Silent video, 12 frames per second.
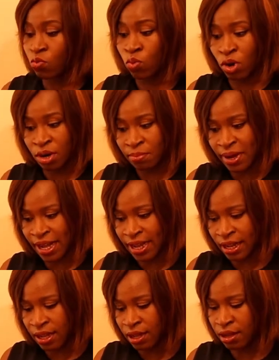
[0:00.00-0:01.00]
1
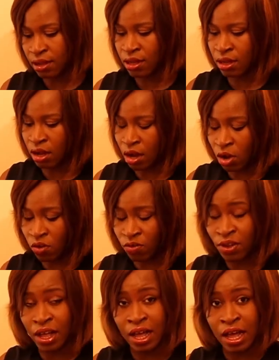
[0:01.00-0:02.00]
bag of
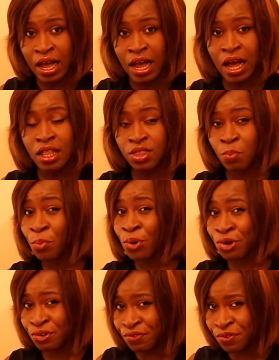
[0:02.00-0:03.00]
the
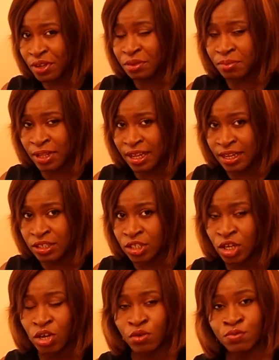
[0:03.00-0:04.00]
perfect blend
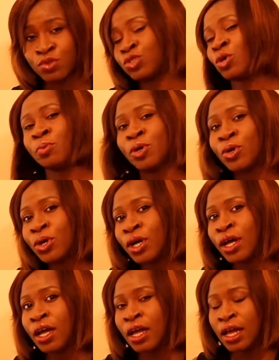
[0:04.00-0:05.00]
of Zobo,
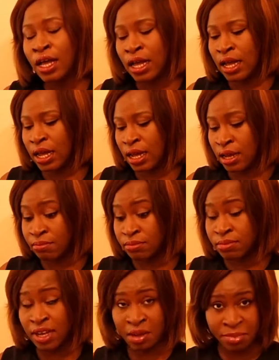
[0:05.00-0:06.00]

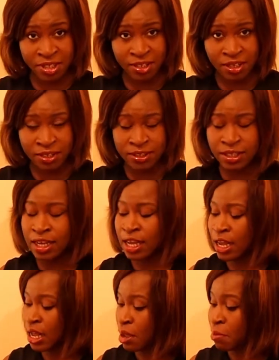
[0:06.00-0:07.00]
hibiscus,
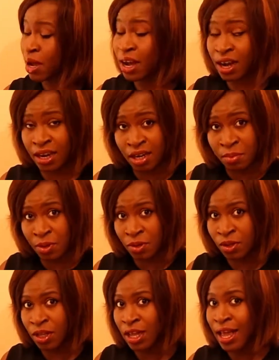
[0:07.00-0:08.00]

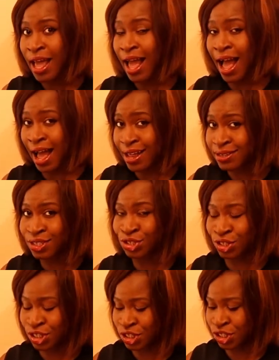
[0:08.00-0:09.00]
pineapple, and
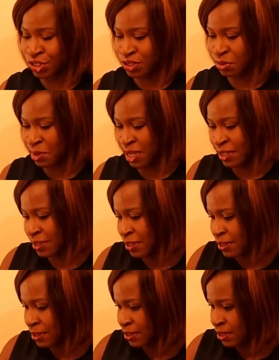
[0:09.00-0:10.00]
traditional
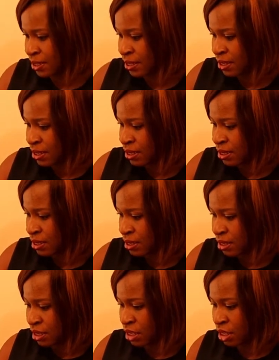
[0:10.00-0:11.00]
spices
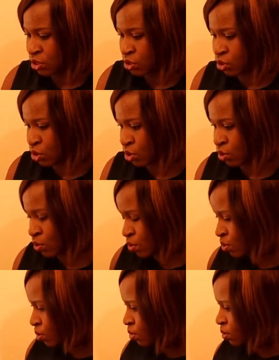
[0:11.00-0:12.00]
into
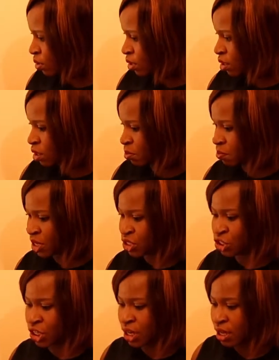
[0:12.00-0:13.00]
a
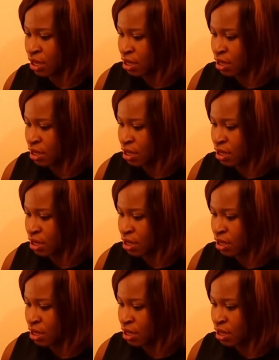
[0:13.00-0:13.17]
pitcher,